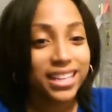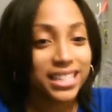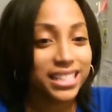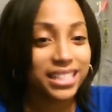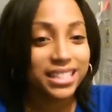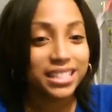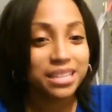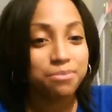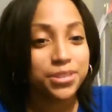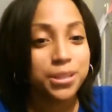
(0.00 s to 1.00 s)
She just
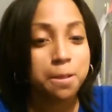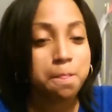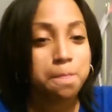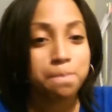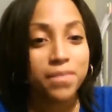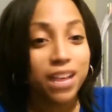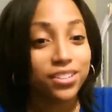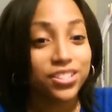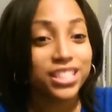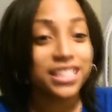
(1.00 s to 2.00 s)
seems, I don't
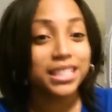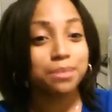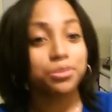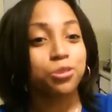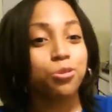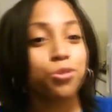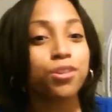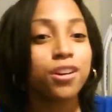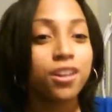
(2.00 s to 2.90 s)
know, she just seems cool.